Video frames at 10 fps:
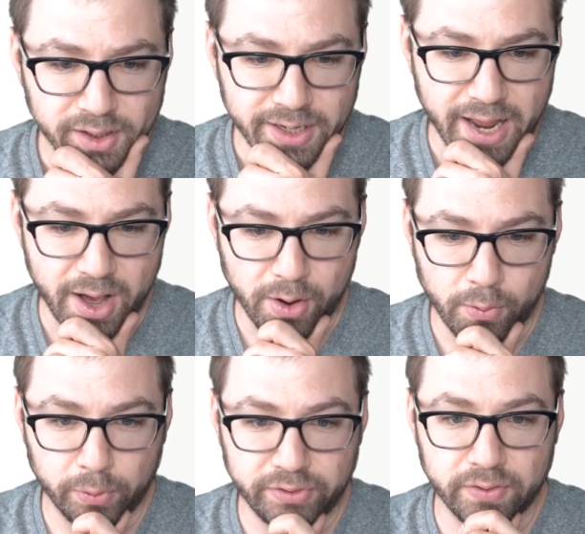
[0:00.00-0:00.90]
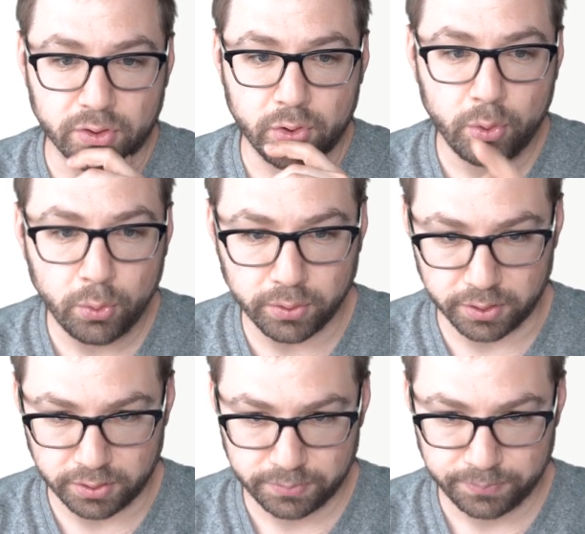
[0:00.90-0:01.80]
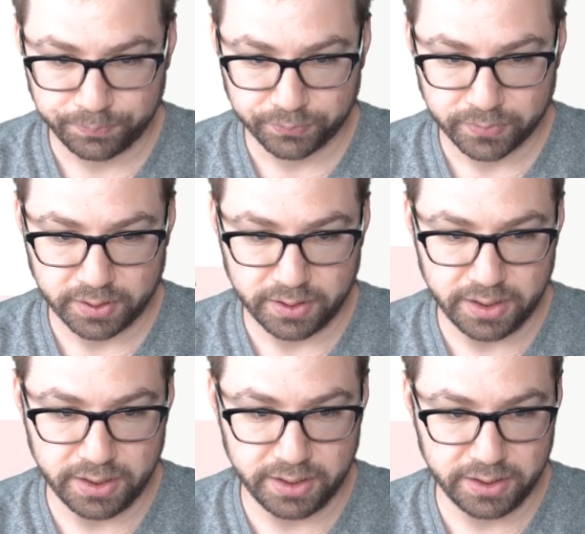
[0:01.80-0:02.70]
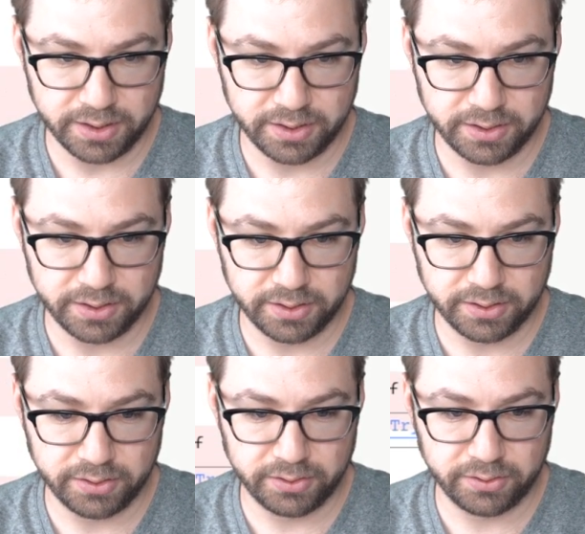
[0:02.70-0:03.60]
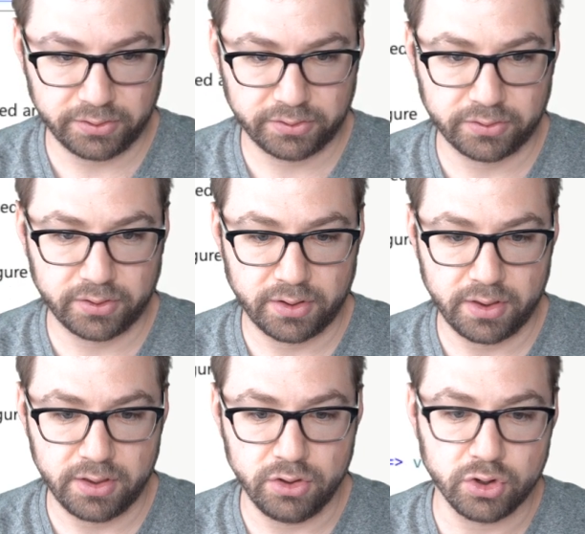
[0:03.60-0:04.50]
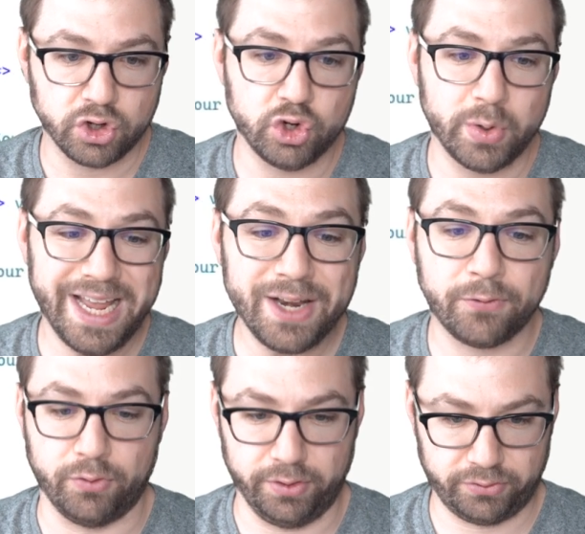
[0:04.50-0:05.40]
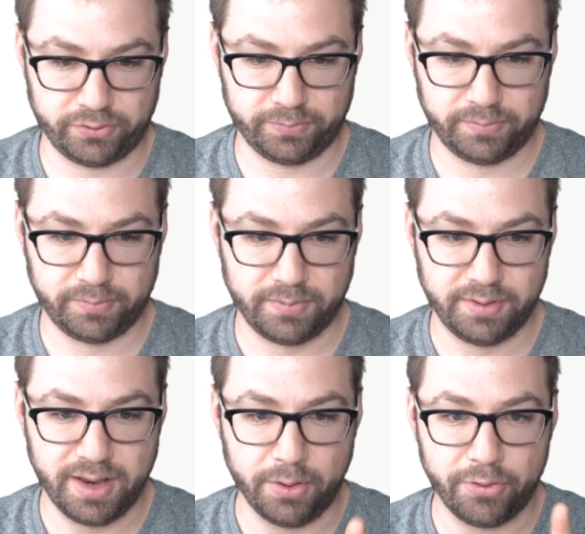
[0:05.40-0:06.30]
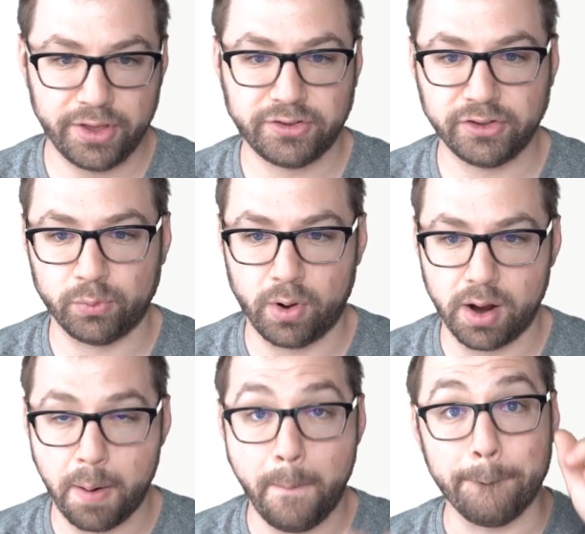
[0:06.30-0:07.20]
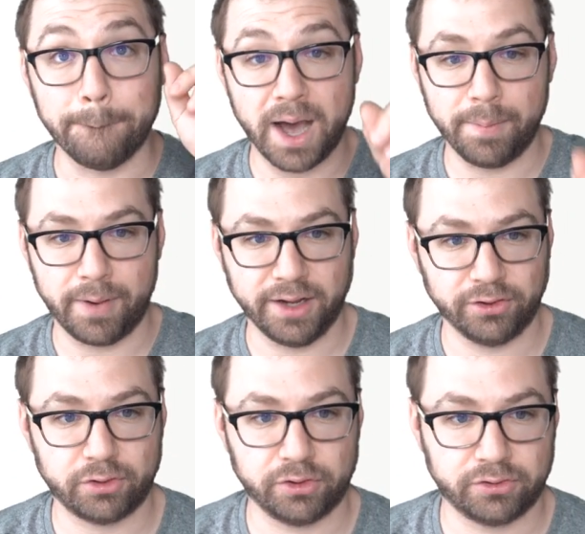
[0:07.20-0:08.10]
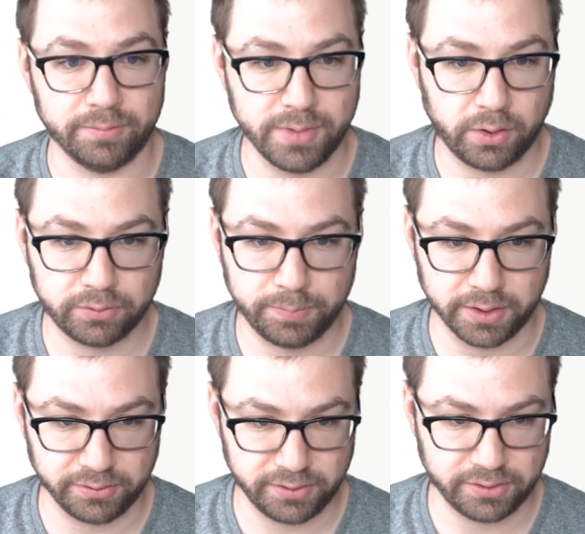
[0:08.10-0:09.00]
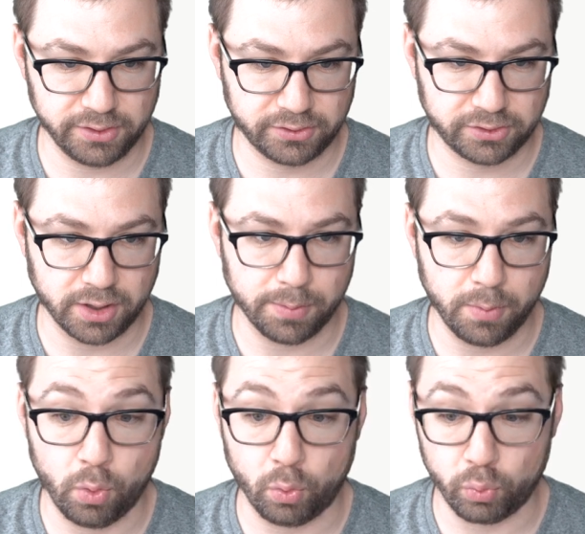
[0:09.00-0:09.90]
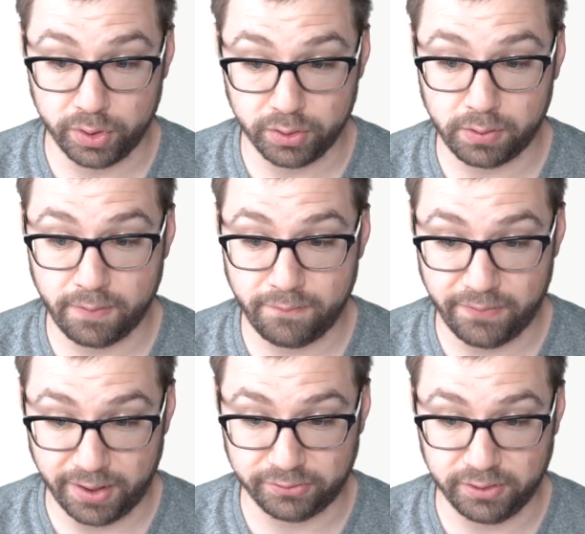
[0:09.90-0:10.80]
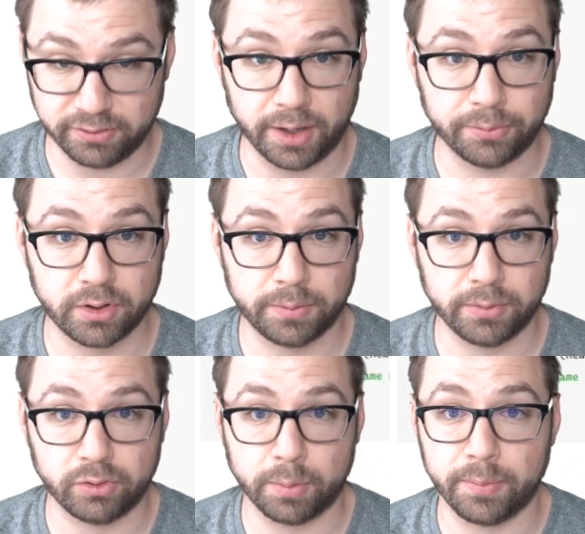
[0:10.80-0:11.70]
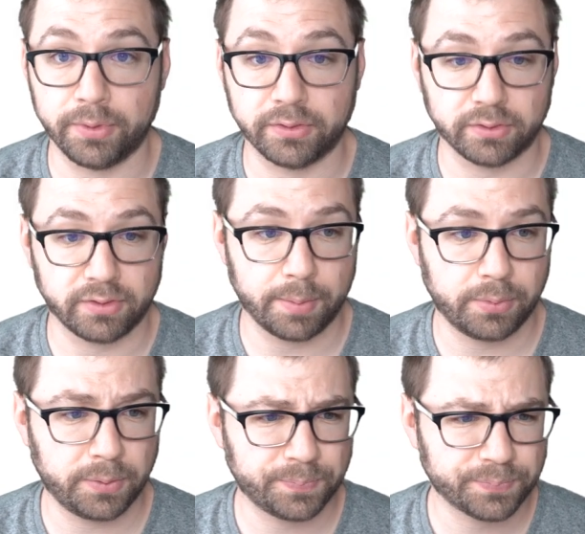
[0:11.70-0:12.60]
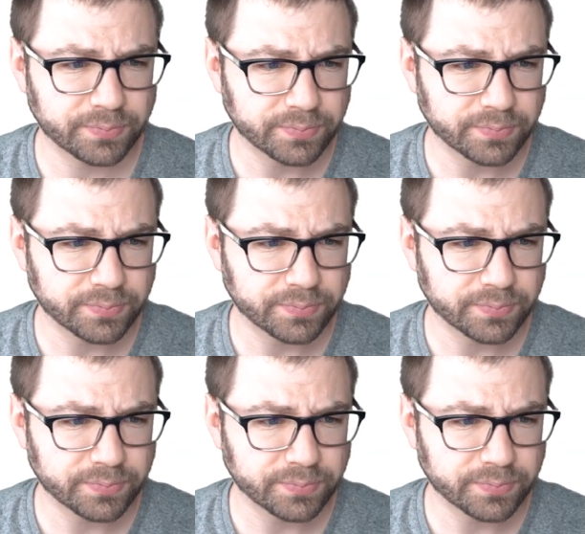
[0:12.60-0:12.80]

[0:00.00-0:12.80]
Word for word: Now, what's even cooler is you can do inference. Now, this is where my mind starts to melt because this is some real fancy TypeScript. Let's open up this example.